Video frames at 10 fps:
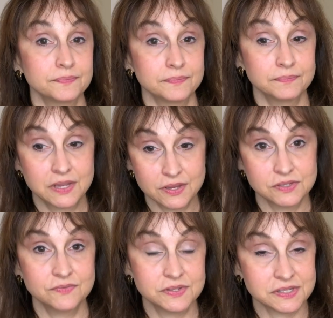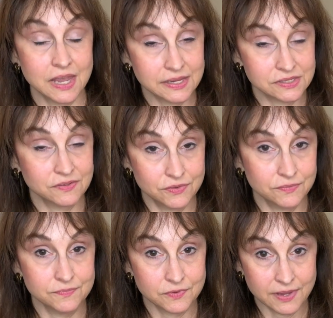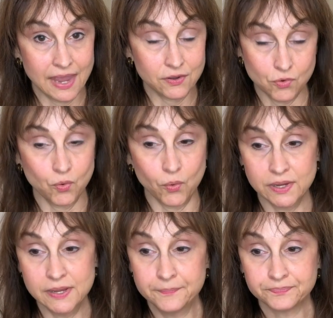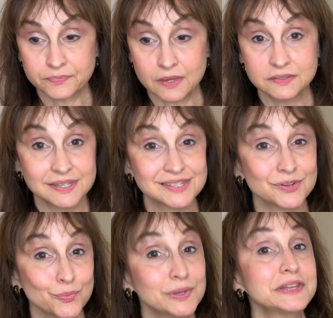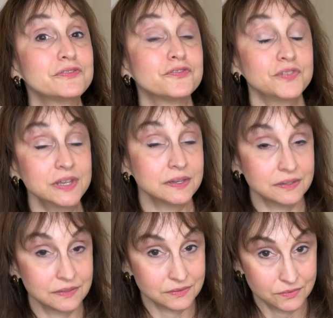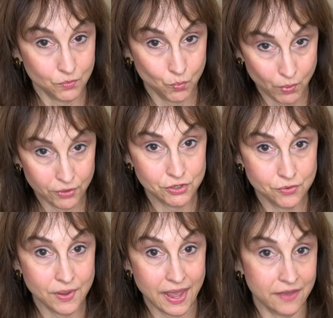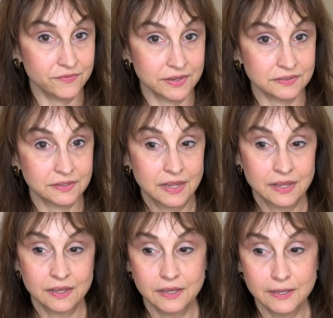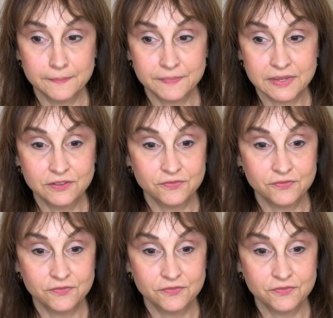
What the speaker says: because of the size of the category, Does it really fit where you have it? If